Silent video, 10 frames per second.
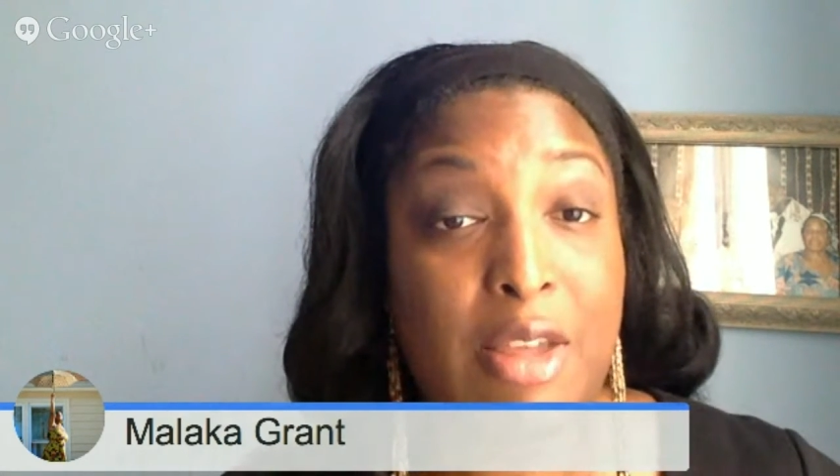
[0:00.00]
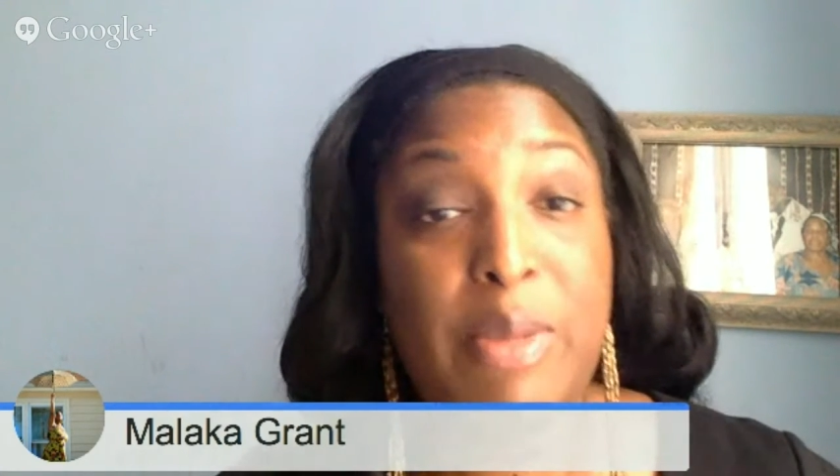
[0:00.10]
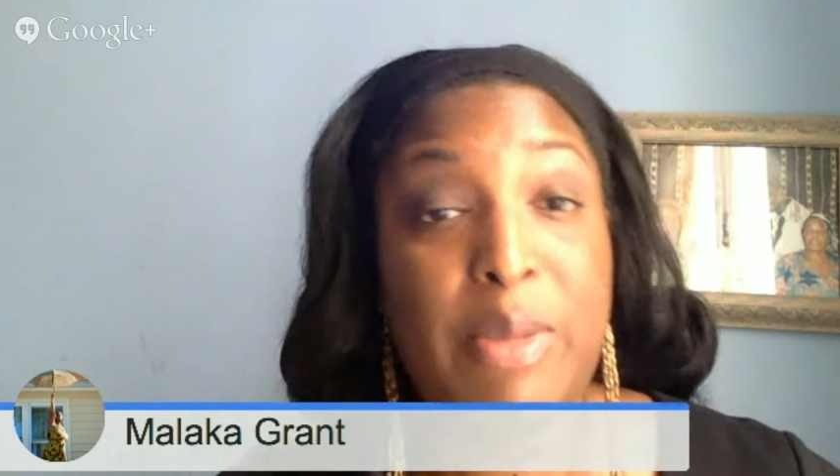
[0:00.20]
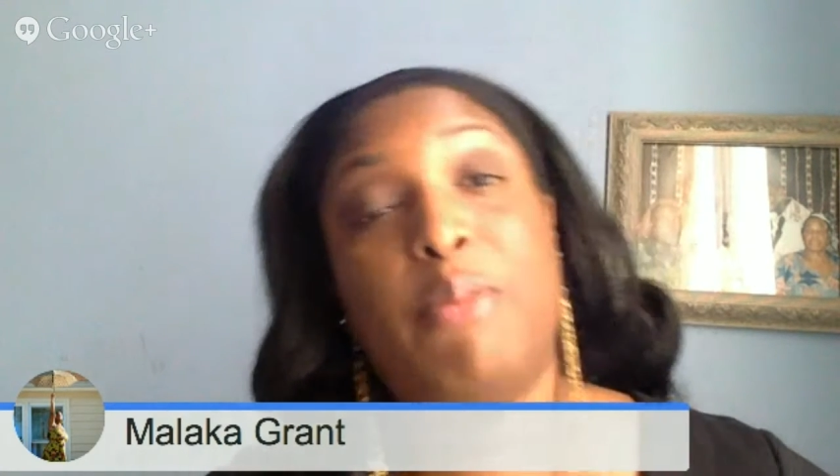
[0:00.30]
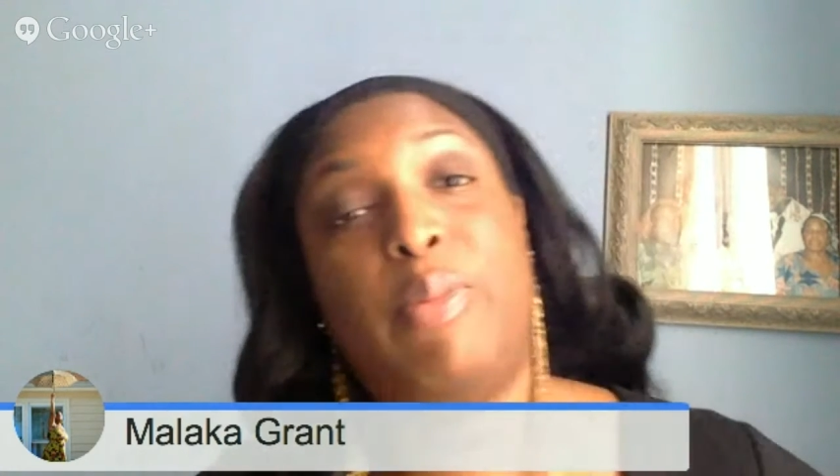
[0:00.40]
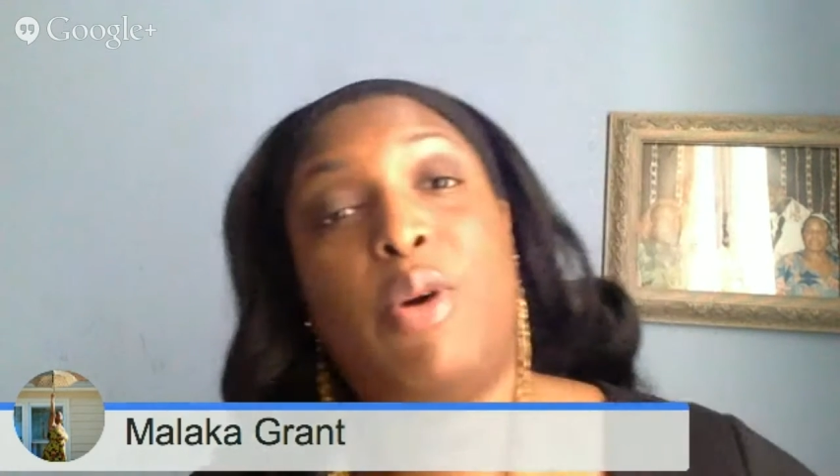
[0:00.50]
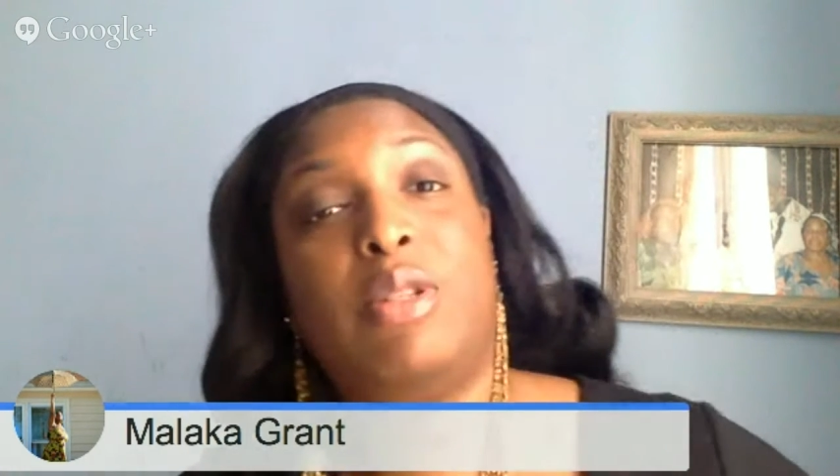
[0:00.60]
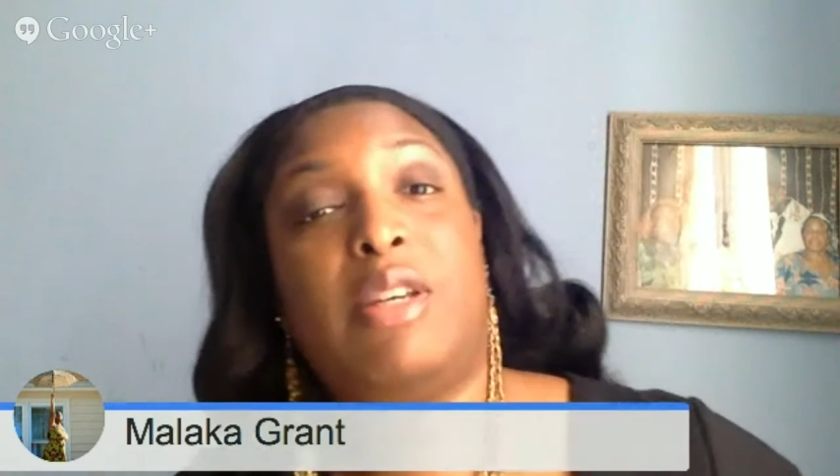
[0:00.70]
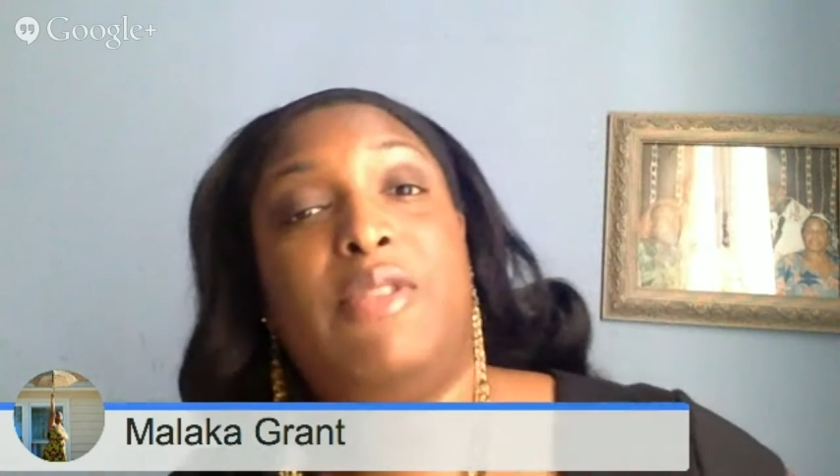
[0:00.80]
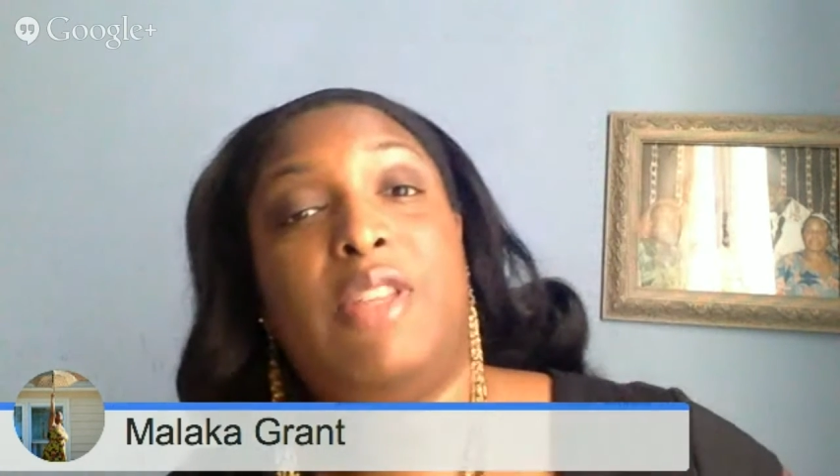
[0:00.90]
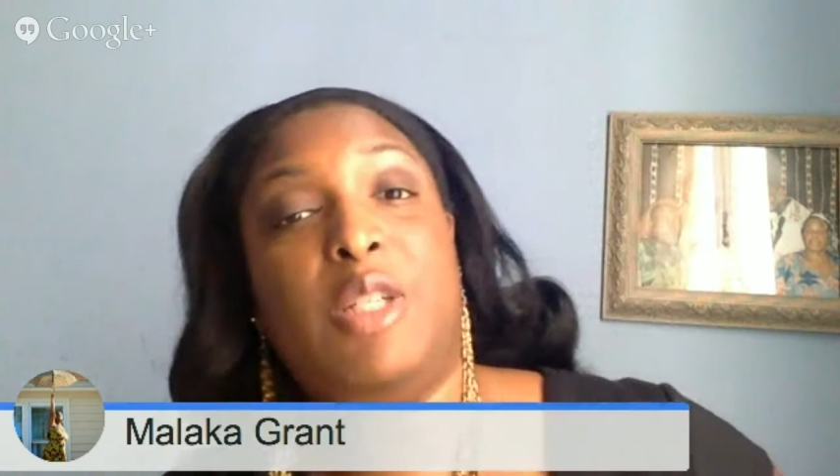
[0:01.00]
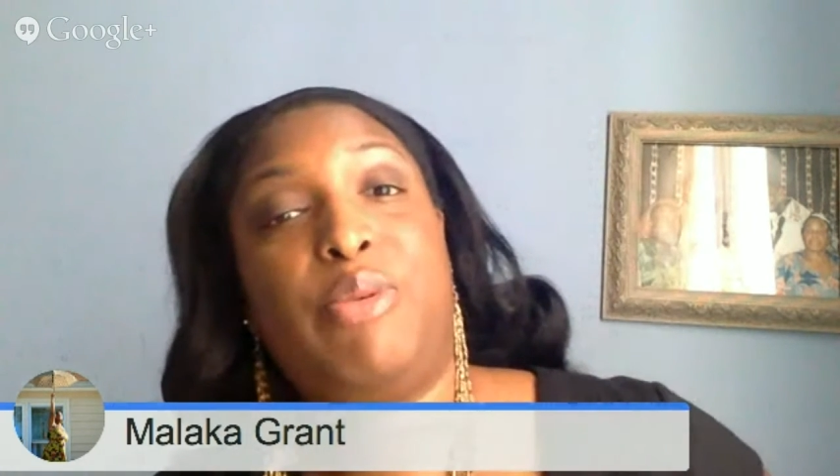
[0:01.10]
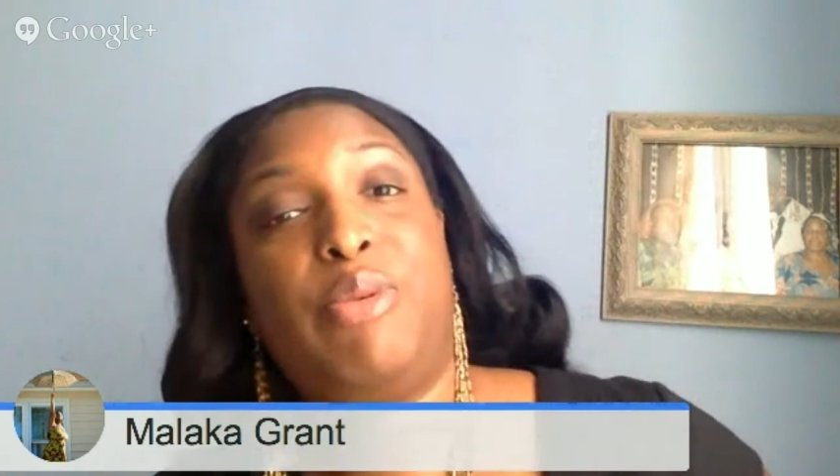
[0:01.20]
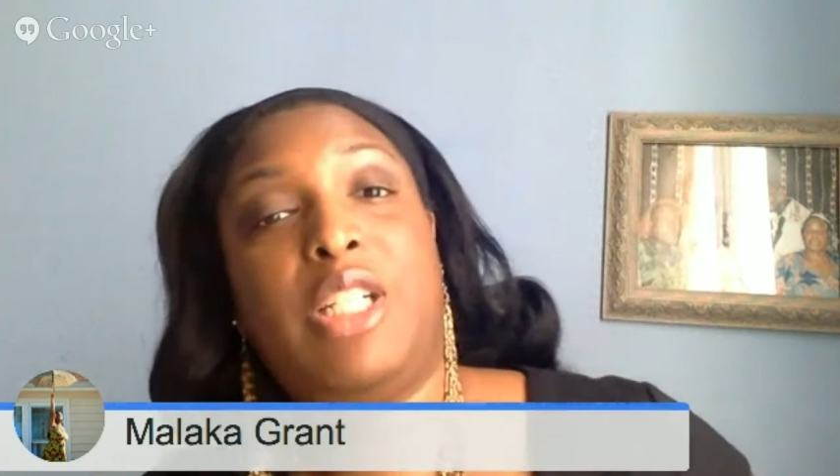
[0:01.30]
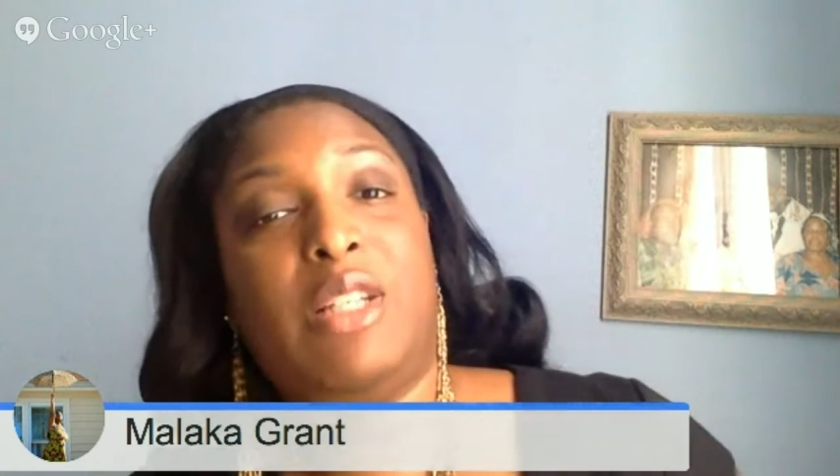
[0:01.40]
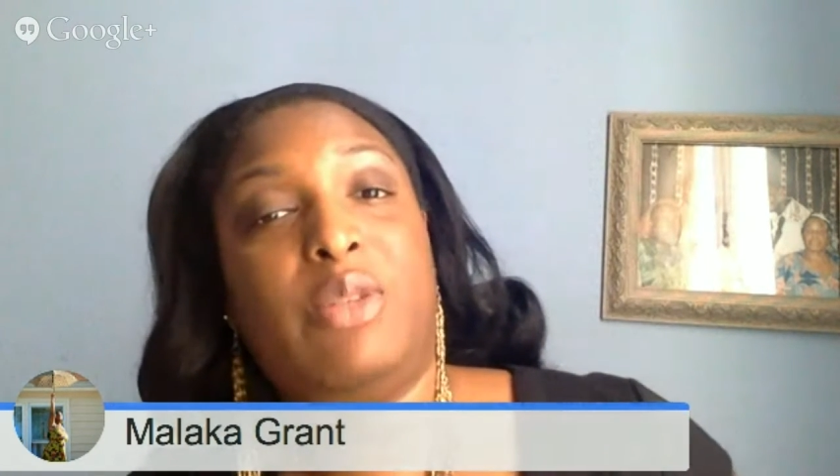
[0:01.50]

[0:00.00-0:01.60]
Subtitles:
meat and bones of this project,